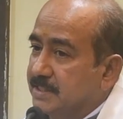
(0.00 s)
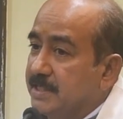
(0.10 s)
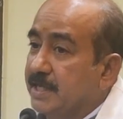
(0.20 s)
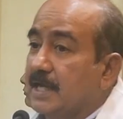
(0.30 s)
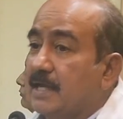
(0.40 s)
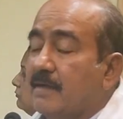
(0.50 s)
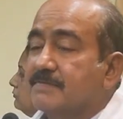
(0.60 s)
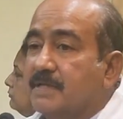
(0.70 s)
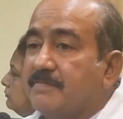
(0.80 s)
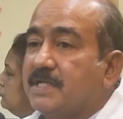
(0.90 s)
They can have
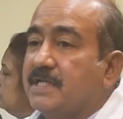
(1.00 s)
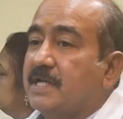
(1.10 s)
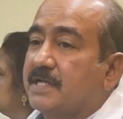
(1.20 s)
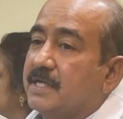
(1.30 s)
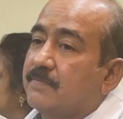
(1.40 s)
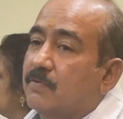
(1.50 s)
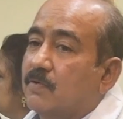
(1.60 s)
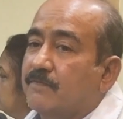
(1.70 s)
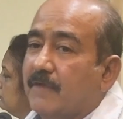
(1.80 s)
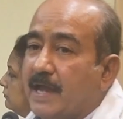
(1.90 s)
17, 18
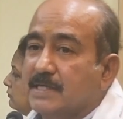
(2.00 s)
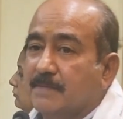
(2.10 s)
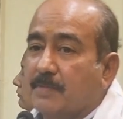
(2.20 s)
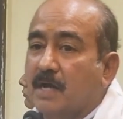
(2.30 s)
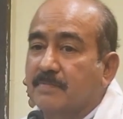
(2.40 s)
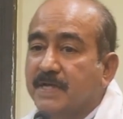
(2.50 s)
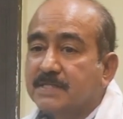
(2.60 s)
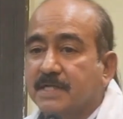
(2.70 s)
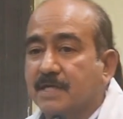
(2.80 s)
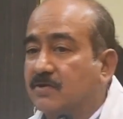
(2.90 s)
floor flats,
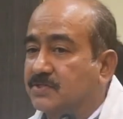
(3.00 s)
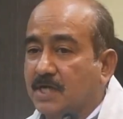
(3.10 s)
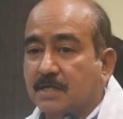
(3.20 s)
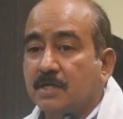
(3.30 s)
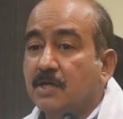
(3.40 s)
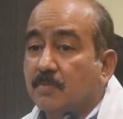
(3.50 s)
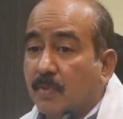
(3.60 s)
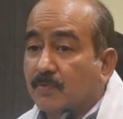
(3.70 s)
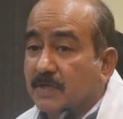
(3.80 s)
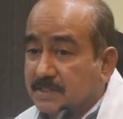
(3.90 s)
apartments, they construct
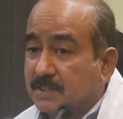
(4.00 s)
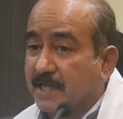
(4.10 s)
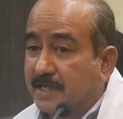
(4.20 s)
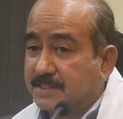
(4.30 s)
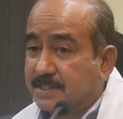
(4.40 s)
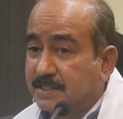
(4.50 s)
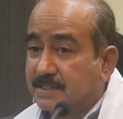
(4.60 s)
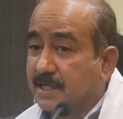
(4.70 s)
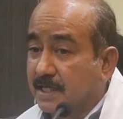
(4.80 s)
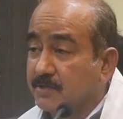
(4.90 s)
population density.
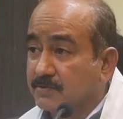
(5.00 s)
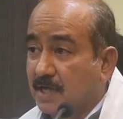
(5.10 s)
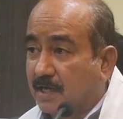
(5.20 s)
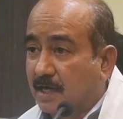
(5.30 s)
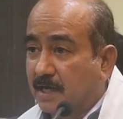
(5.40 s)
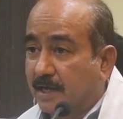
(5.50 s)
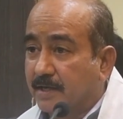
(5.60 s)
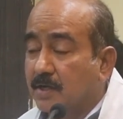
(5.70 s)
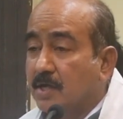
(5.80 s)
They can use the other land.